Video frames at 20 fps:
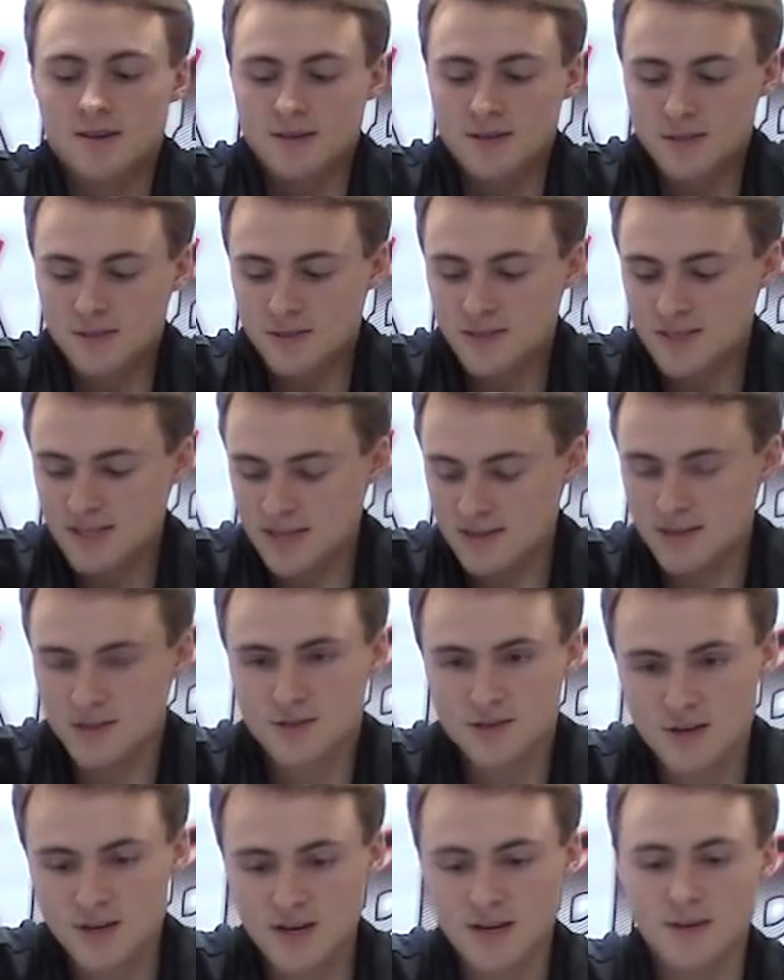So when you set the
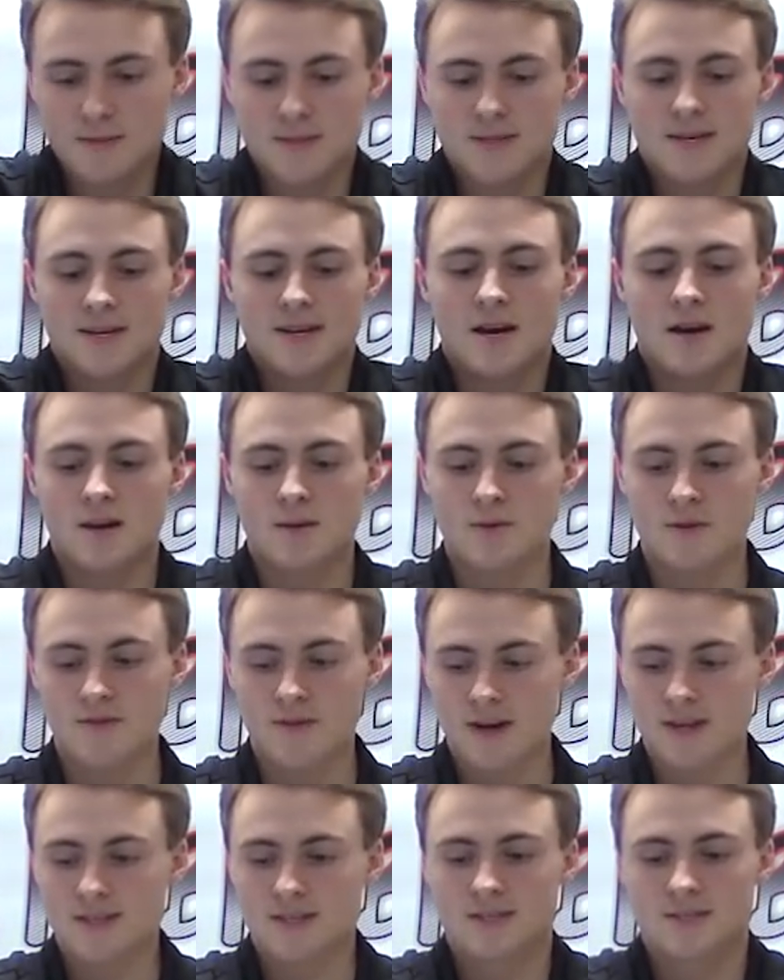truck upside down, it
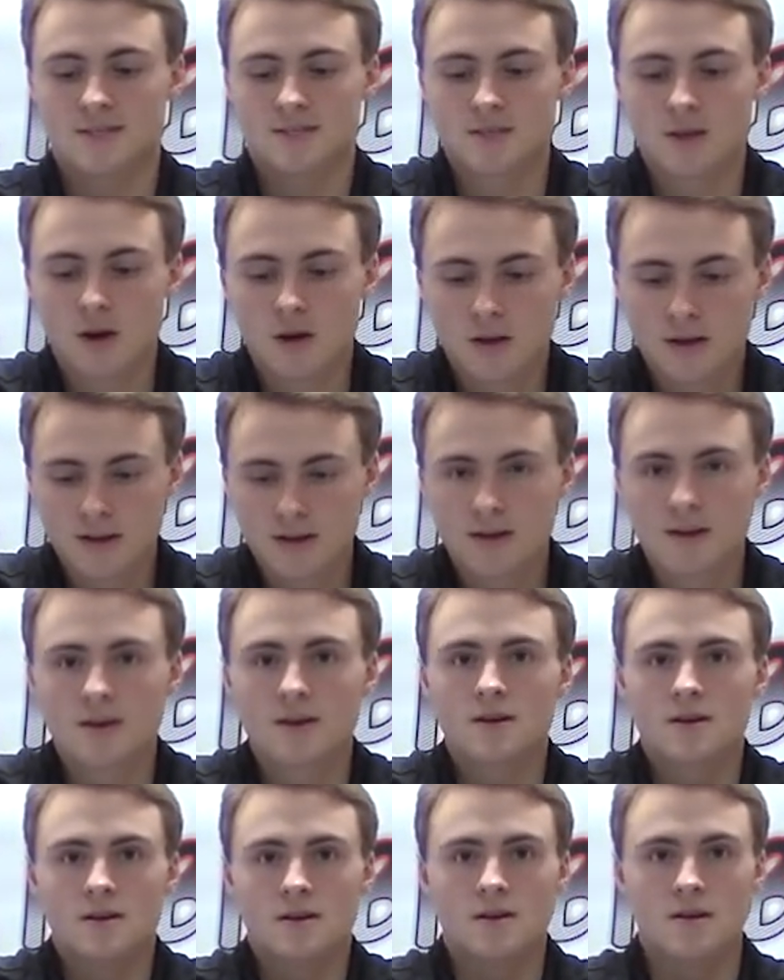provides a solid,
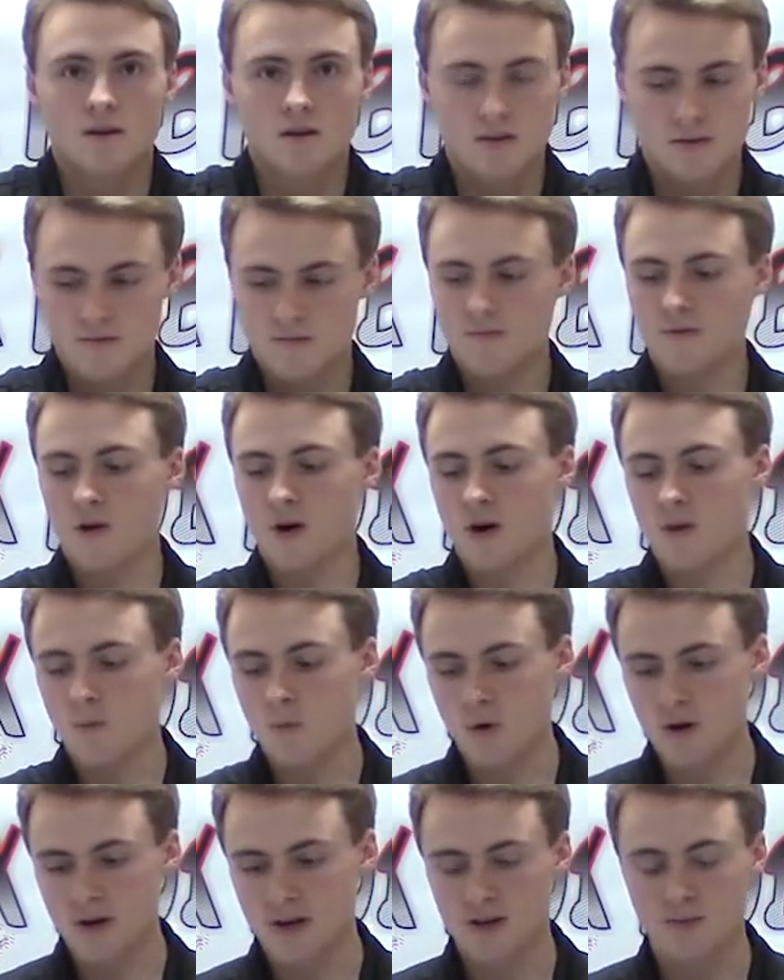firm
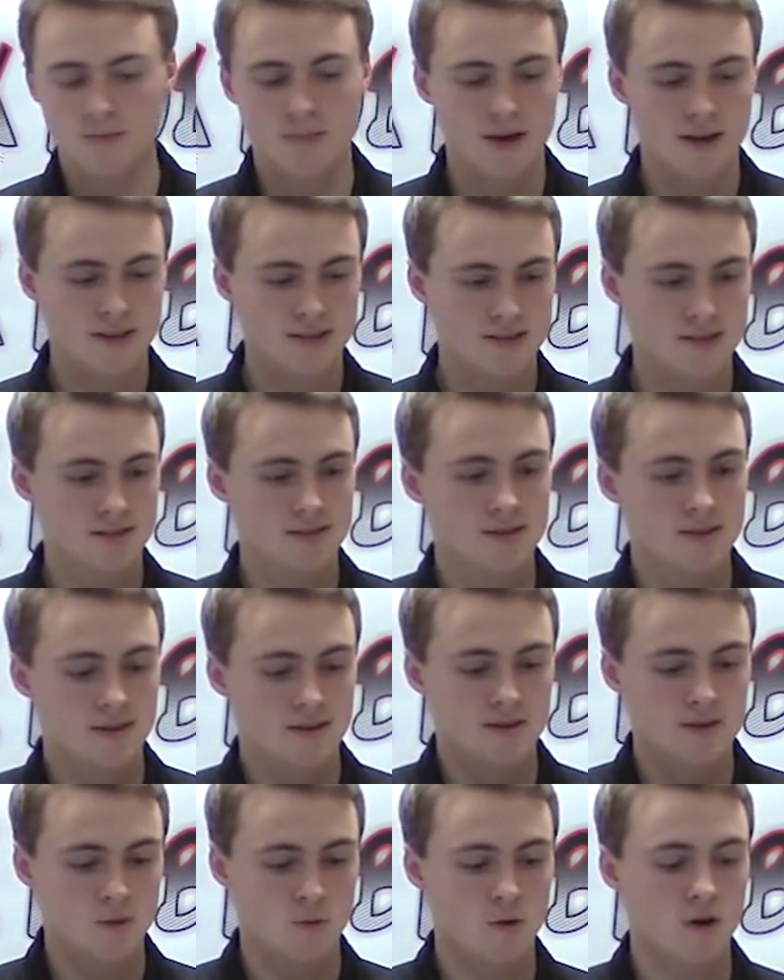working base
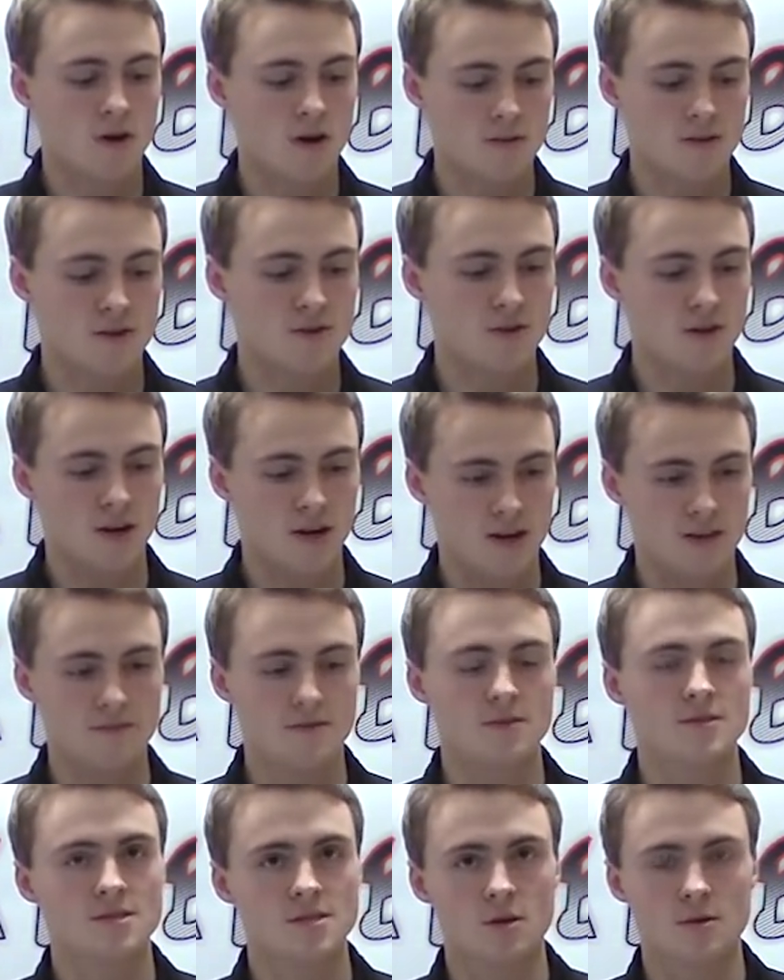to work on the truck if
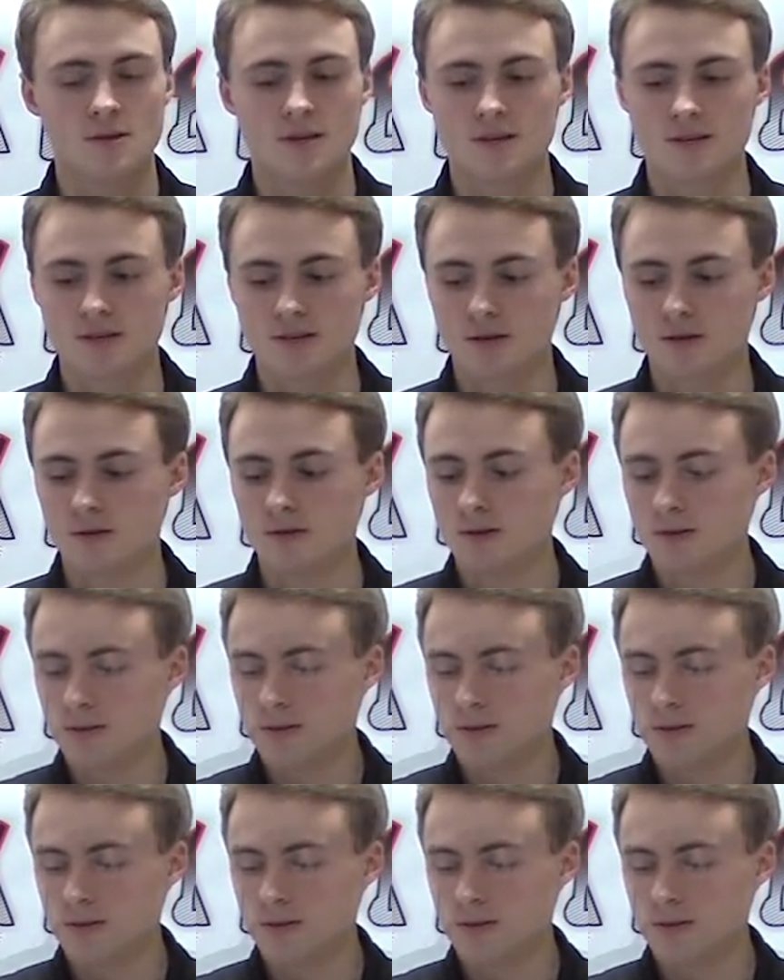you so need to.